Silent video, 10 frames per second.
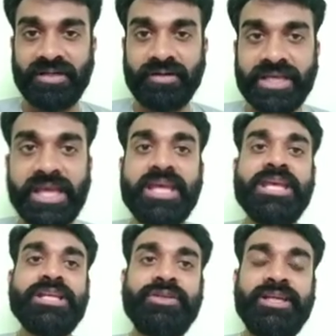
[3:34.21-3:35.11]
Okay,
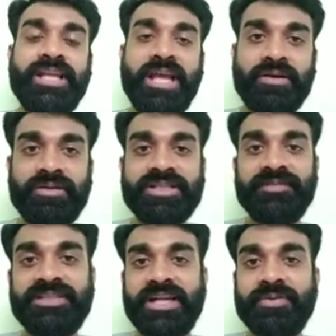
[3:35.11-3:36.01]
so in accordance
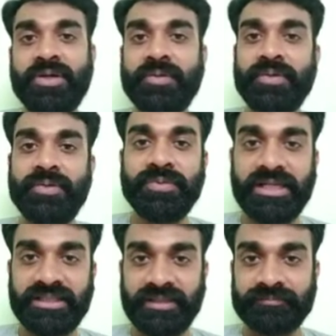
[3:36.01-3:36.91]
with that you are going to do
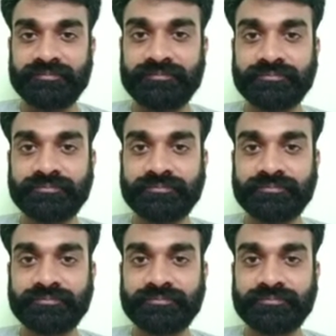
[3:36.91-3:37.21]
that thing,